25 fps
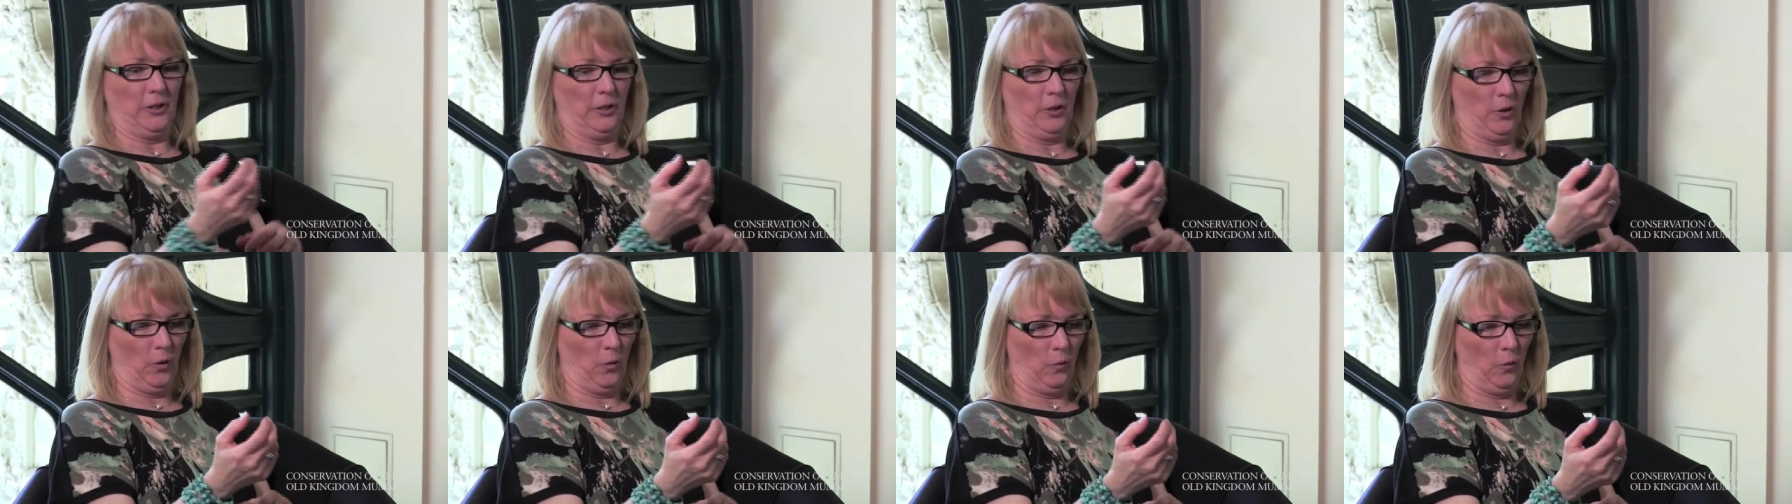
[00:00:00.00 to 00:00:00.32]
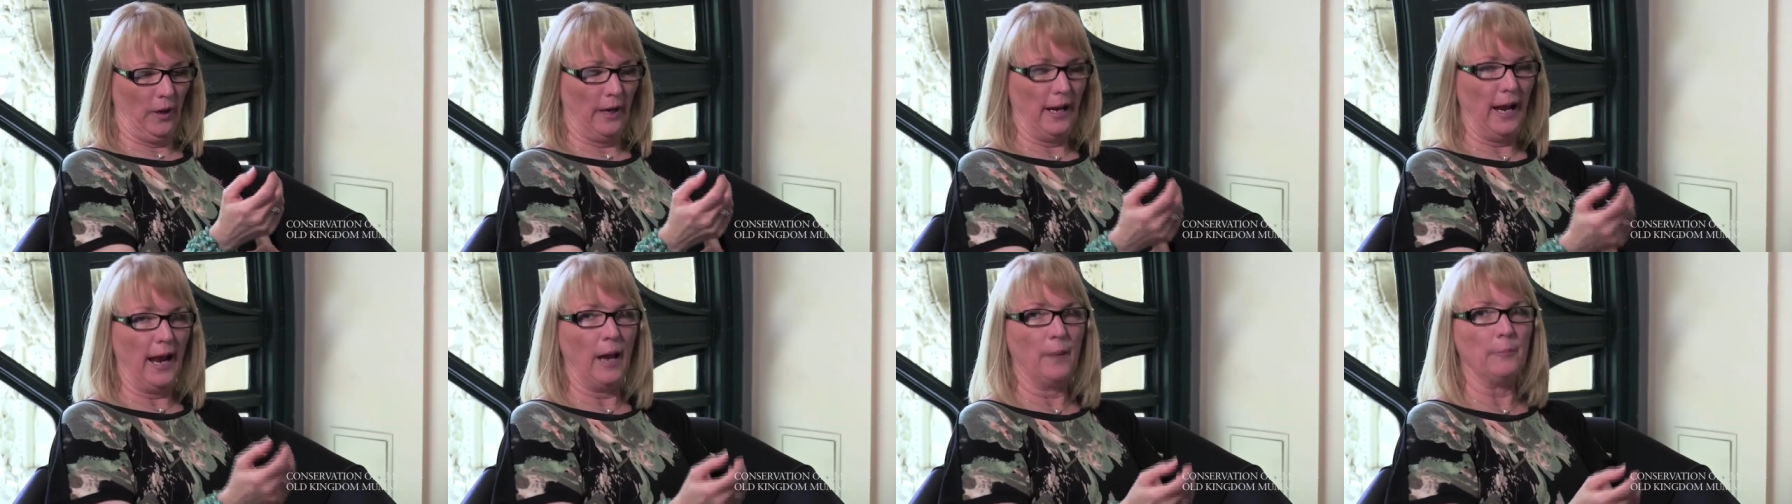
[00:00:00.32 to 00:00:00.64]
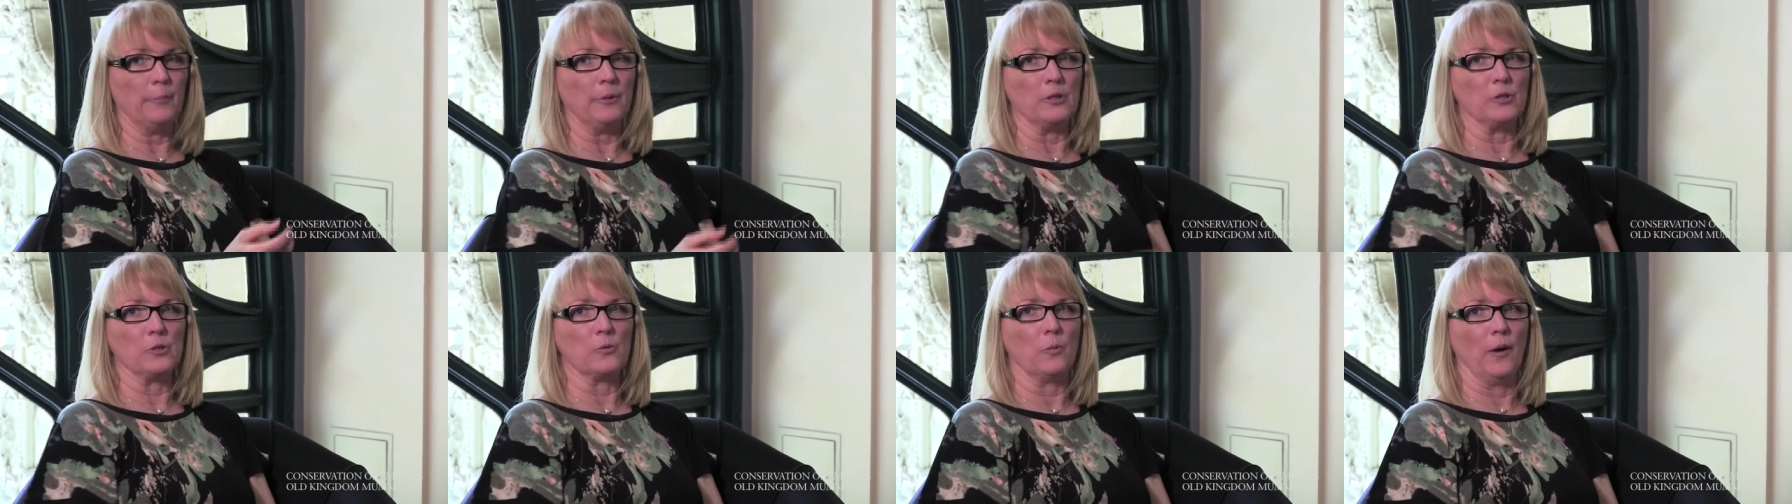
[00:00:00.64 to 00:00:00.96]
You know, what
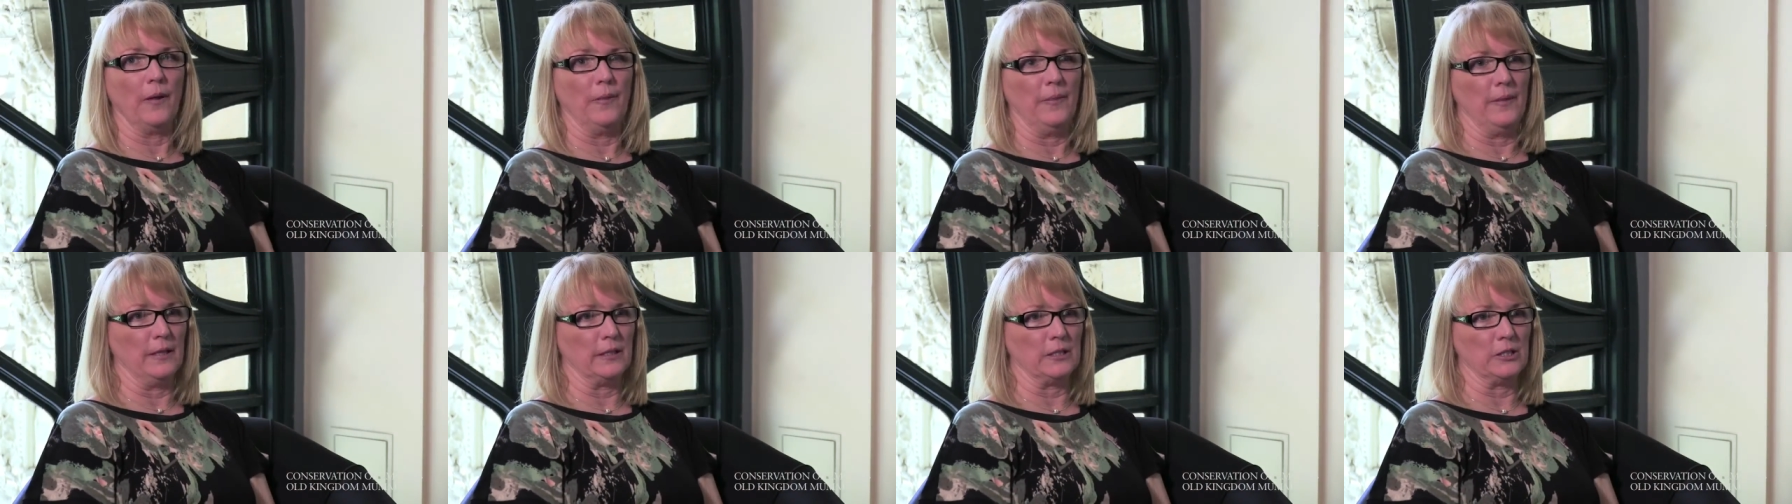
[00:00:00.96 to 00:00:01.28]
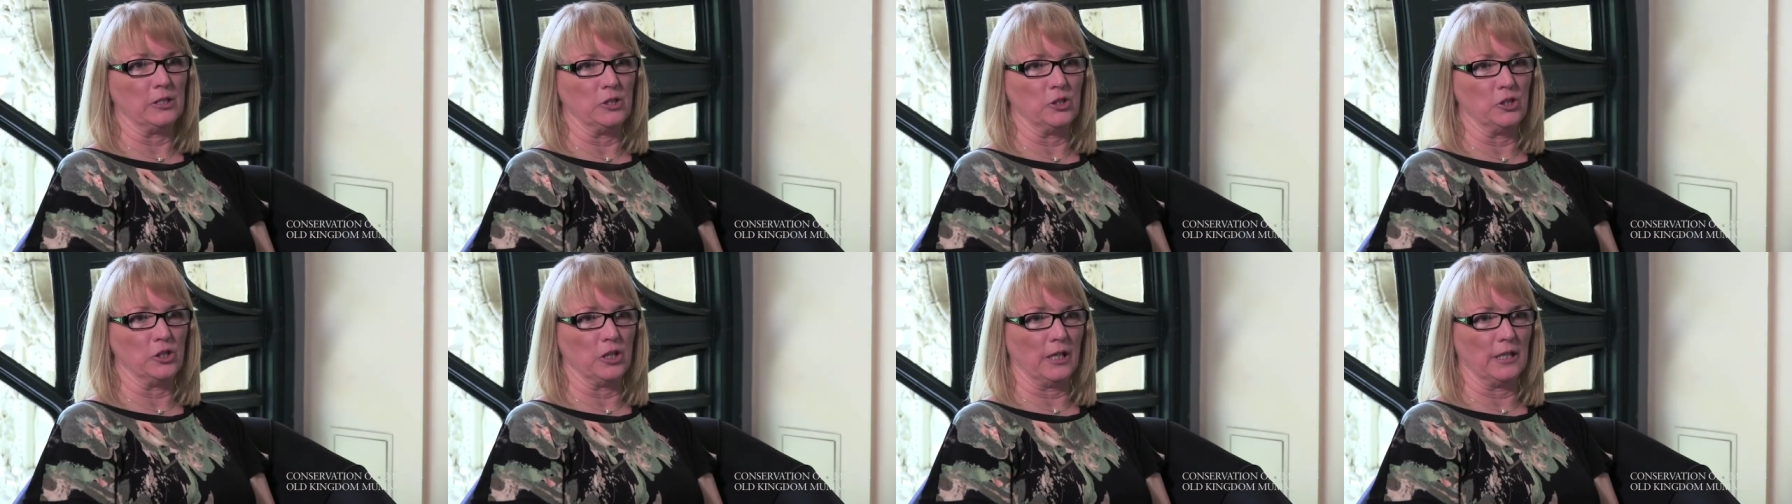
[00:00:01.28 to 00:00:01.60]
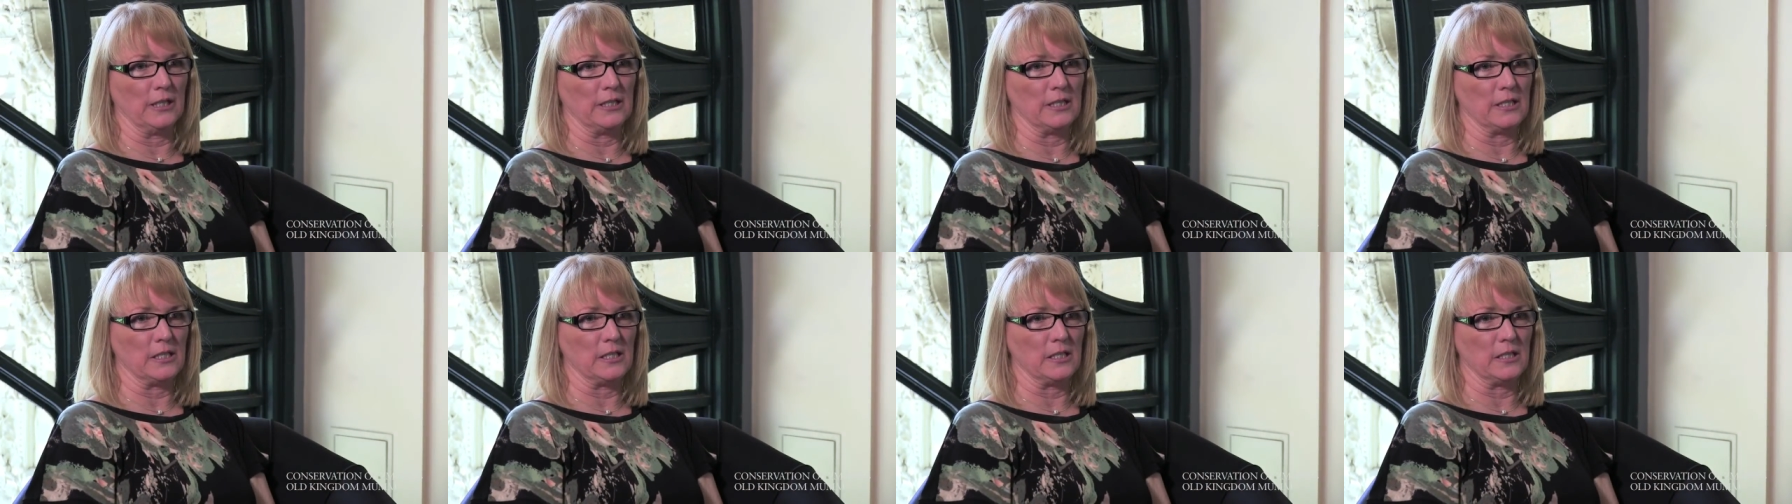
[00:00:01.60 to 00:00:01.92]
happens when this
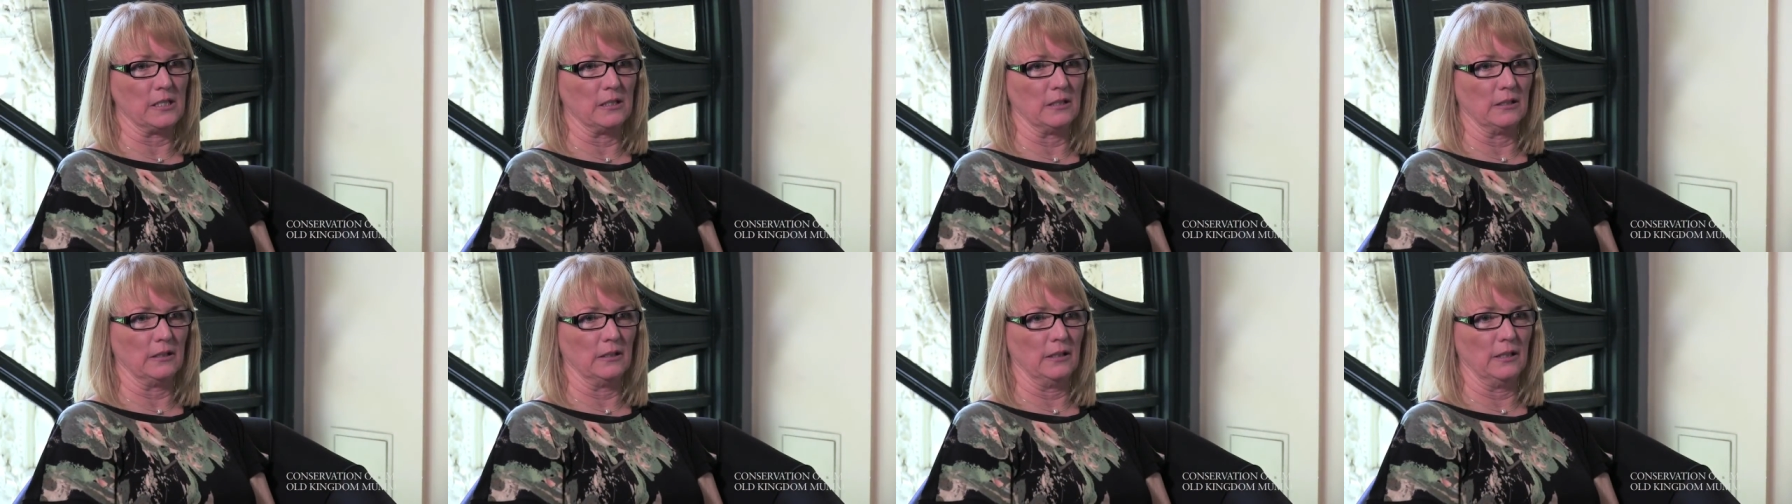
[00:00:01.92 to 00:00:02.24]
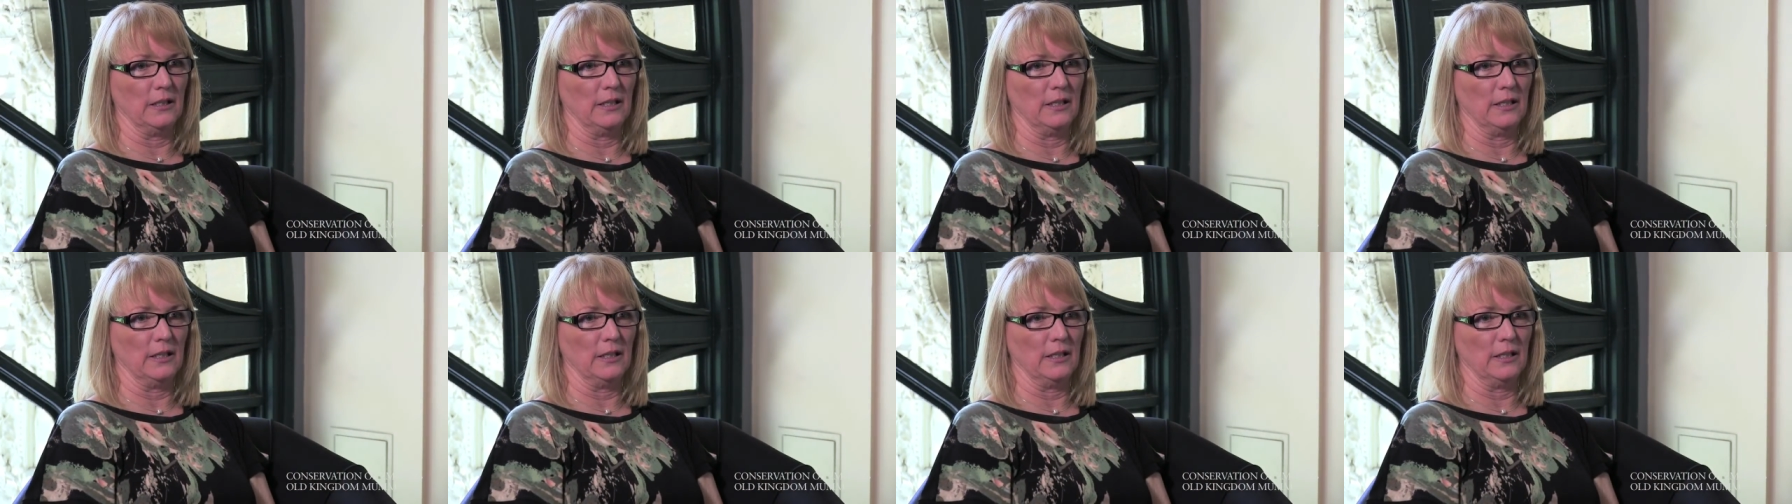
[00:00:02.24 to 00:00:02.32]
just